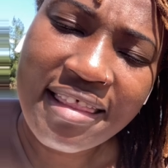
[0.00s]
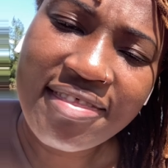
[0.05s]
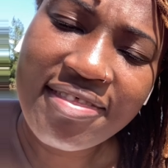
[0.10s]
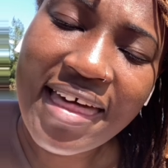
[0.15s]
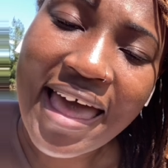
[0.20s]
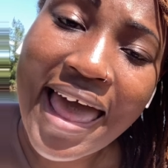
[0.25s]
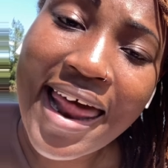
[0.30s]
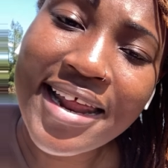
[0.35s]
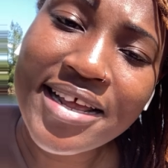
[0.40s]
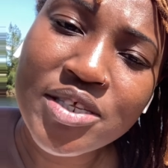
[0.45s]

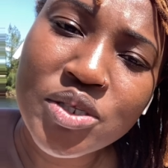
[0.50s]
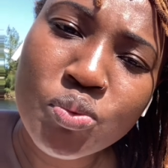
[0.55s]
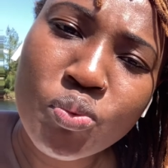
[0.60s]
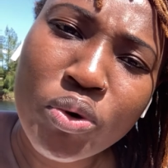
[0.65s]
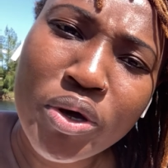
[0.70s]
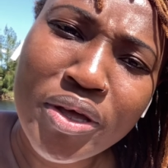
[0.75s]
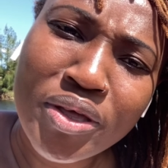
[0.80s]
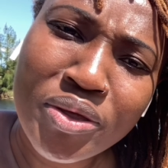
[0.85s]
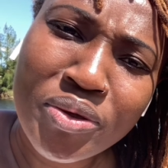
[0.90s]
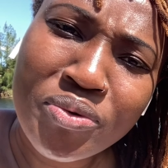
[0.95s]
that is
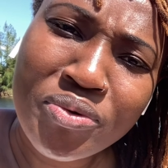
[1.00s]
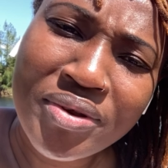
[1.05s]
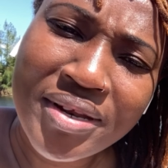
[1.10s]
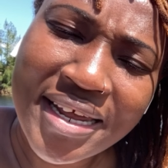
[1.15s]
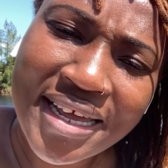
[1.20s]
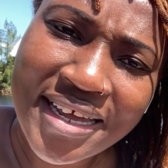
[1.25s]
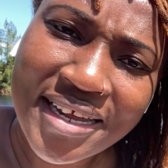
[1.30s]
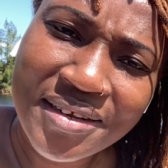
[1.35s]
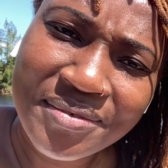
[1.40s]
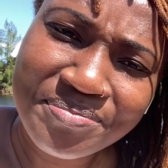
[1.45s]
what you
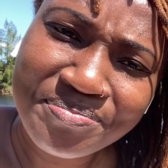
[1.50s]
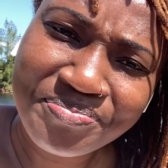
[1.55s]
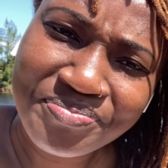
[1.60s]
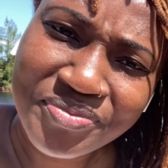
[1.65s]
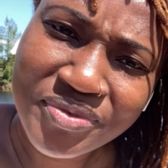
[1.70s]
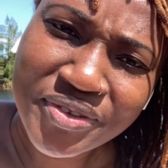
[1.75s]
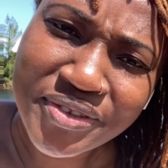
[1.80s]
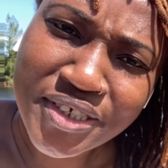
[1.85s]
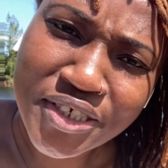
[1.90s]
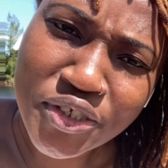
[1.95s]
did
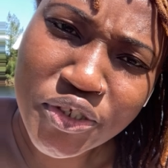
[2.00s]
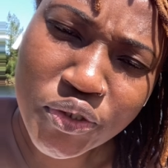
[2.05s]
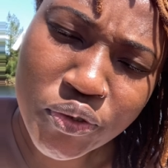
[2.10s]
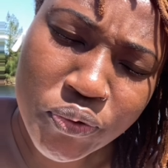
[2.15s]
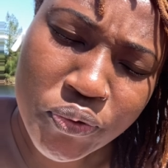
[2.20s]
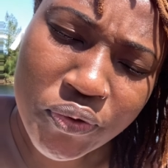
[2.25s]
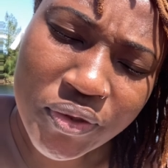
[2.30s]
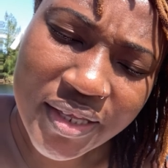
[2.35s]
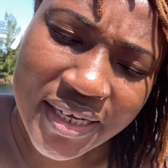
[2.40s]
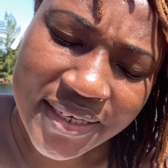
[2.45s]
to
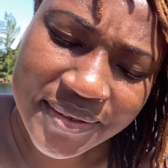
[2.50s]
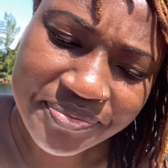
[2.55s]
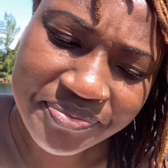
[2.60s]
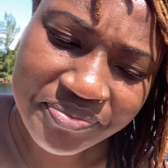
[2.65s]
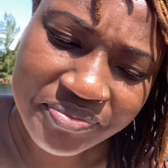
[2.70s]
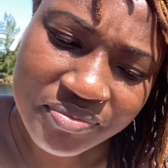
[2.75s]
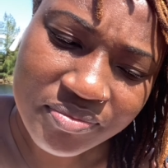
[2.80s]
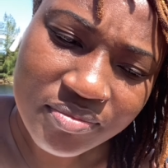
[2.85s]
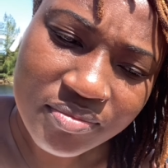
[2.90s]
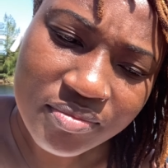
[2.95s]
soothe it
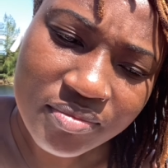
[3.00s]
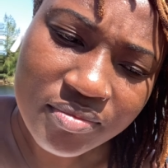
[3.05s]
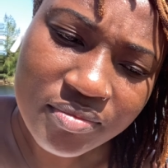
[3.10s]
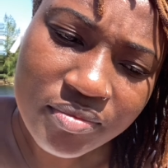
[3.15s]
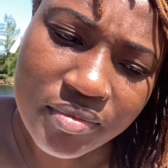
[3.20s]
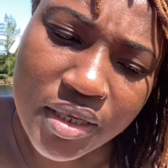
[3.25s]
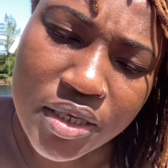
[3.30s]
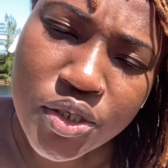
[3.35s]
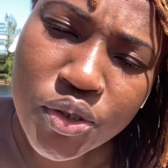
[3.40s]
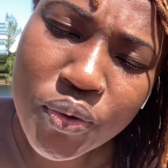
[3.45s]

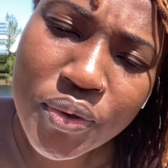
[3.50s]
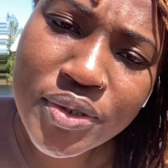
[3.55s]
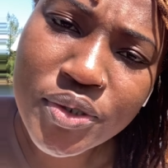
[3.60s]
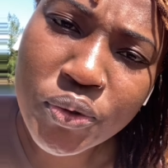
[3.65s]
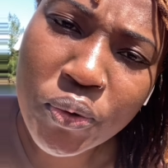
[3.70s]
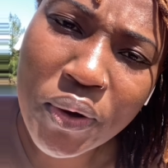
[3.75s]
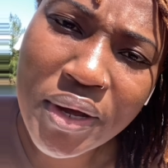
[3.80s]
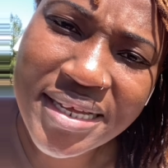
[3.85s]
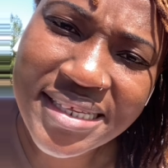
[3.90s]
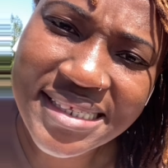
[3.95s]
so it's
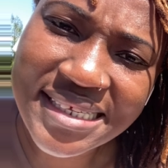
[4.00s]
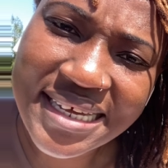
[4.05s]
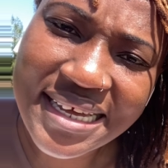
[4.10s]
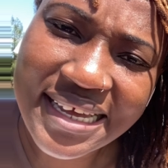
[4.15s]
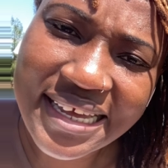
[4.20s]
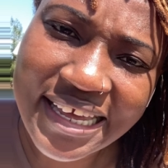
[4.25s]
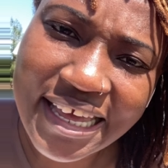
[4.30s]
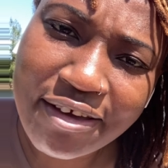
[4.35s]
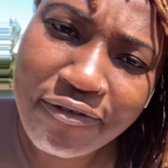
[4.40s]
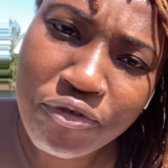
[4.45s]
going to
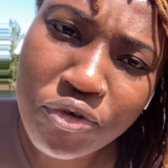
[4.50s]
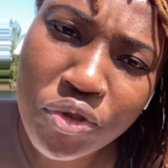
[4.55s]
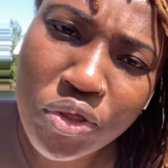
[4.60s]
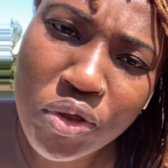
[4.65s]
give you